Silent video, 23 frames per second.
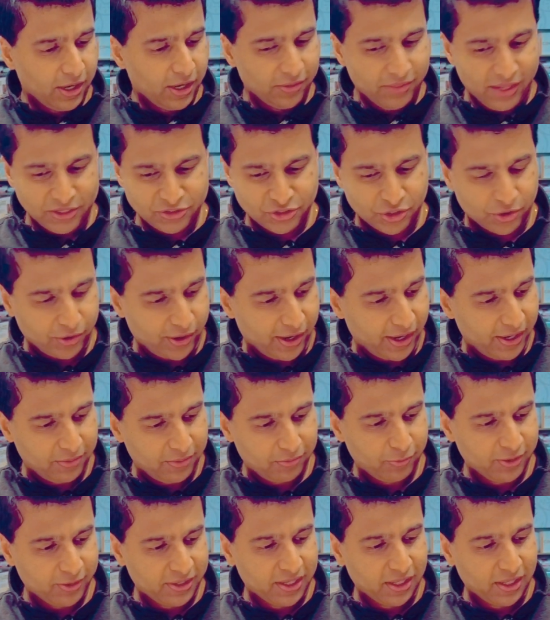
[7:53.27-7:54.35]
that's all right.
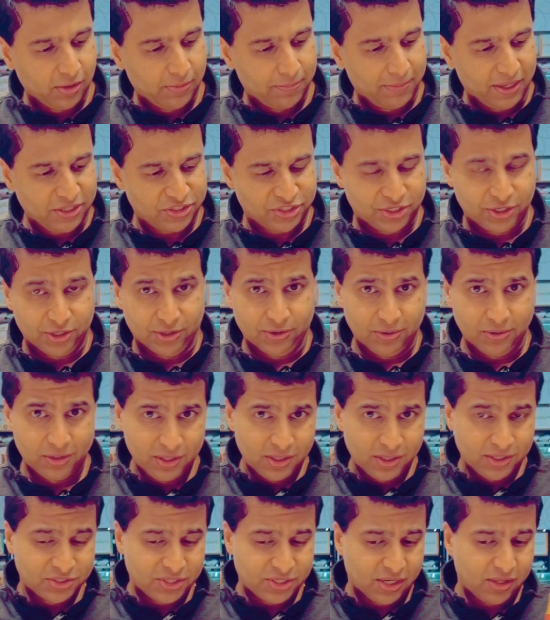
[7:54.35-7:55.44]
We can get a little messier.
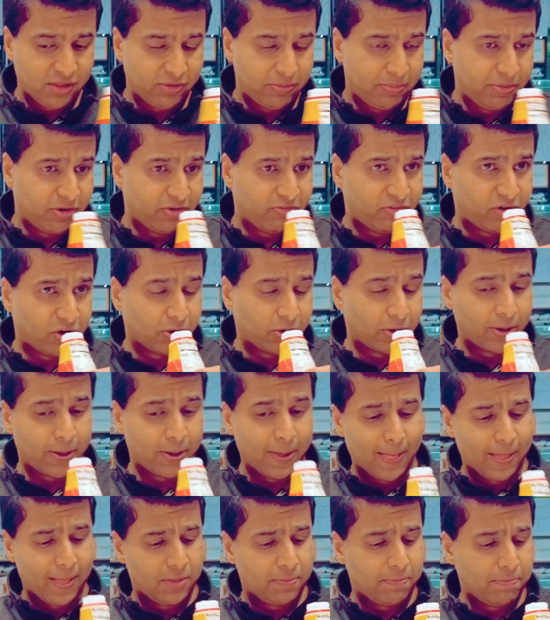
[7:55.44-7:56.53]
Let's get a little bit of our
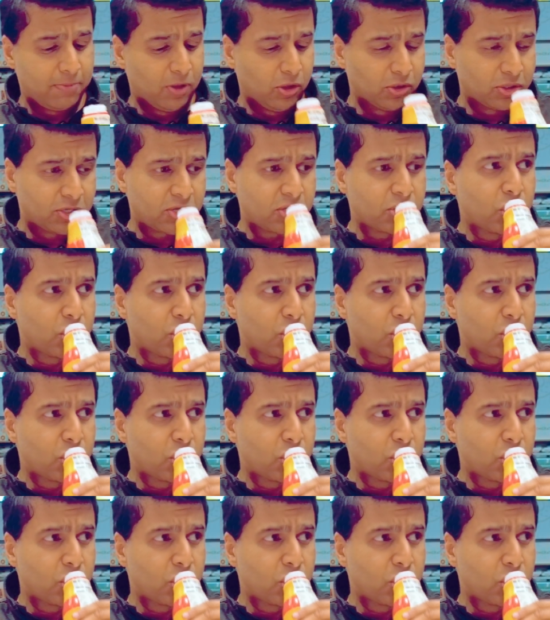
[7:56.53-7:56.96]
milk.